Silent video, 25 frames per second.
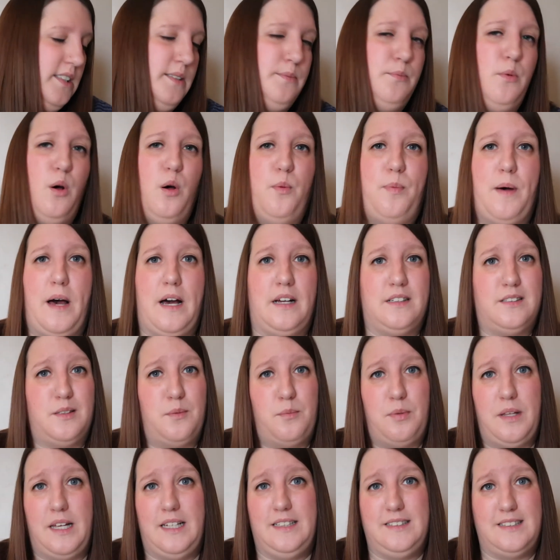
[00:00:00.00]
Small parts
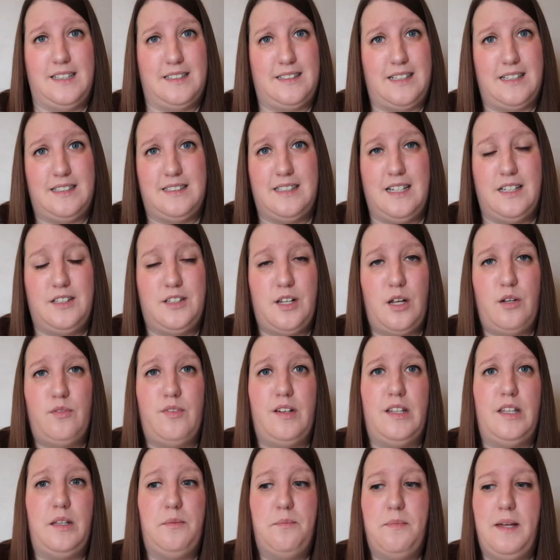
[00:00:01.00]
on planes, as I said, don't
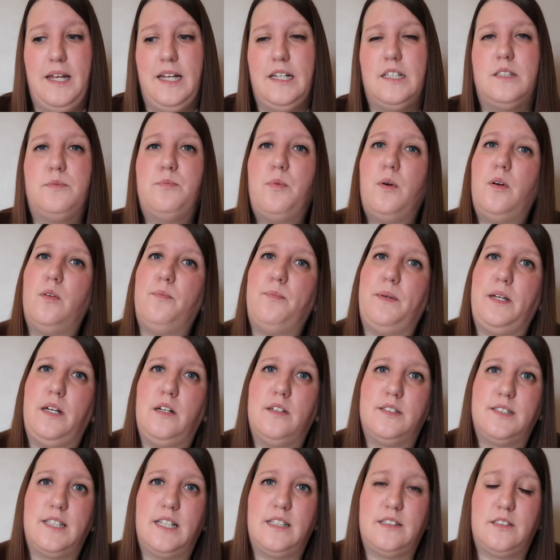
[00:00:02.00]
really mix, but
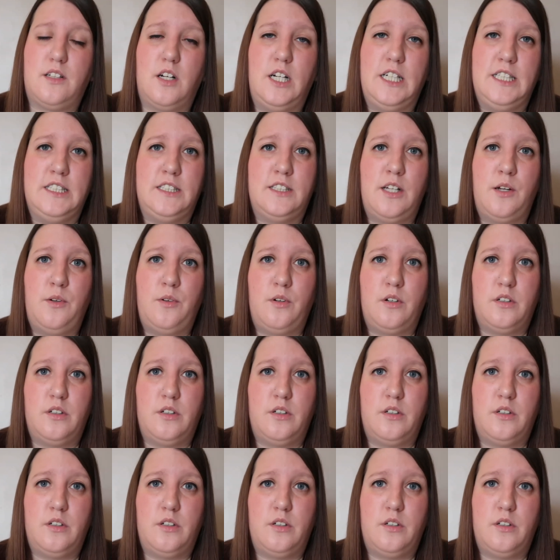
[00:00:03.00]
because that's got its own